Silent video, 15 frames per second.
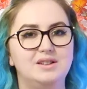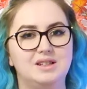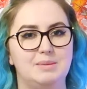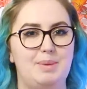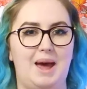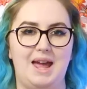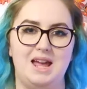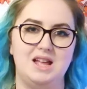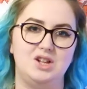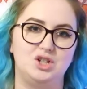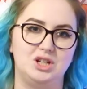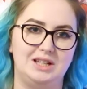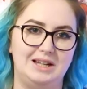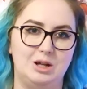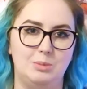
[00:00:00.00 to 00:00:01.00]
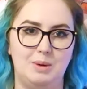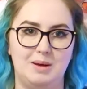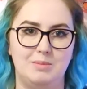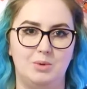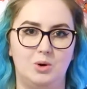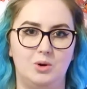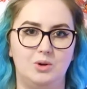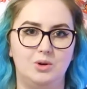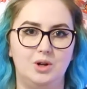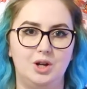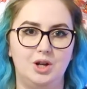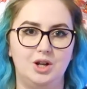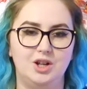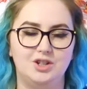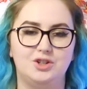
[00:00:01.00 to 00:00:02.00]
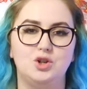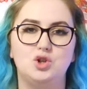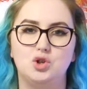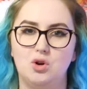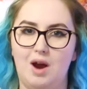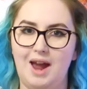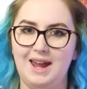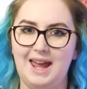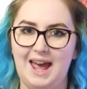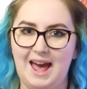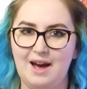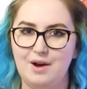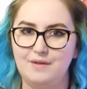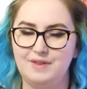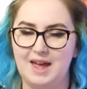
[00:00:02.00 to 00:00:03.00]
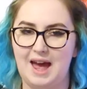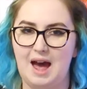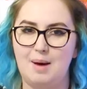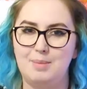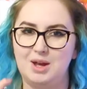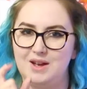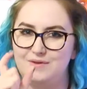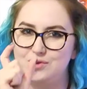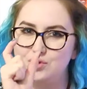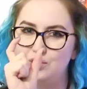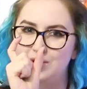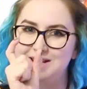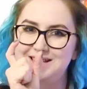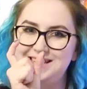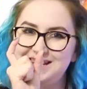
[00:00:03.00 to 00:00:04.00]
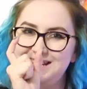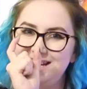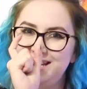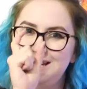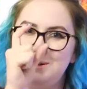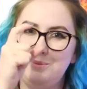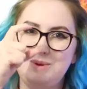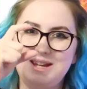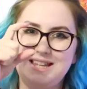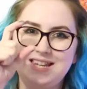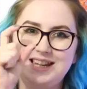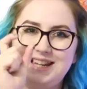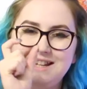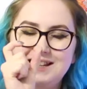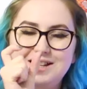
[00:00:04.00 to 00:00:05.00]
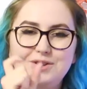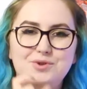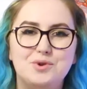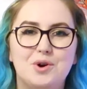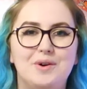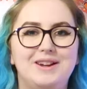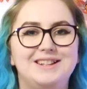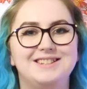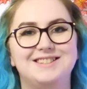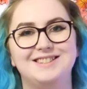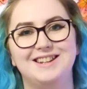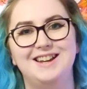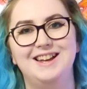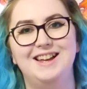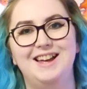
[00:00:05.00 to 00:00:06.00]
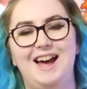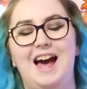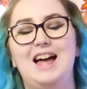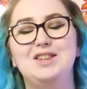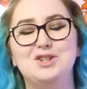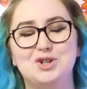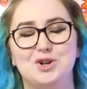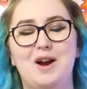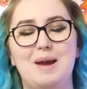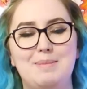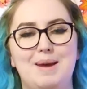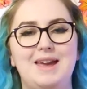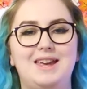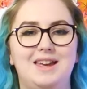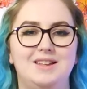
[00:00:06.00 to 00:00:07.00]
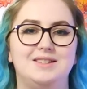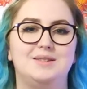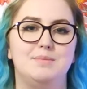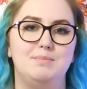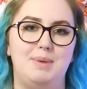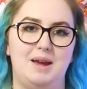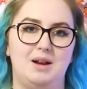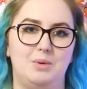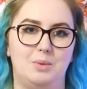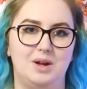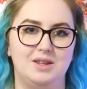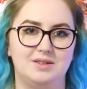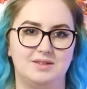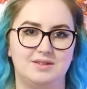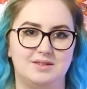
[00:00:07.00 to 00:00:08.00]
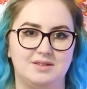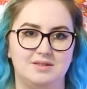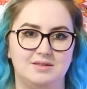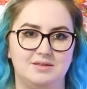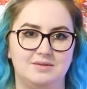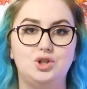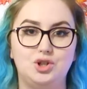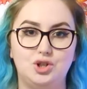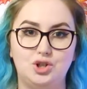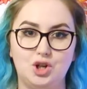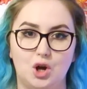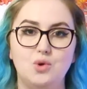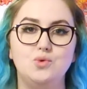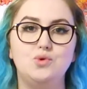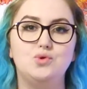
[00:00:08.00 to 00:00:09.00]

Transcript: the page a little bit more. So try and get out of the habit of drawing teeny weeny little drawings and try making some bigger ones. Don't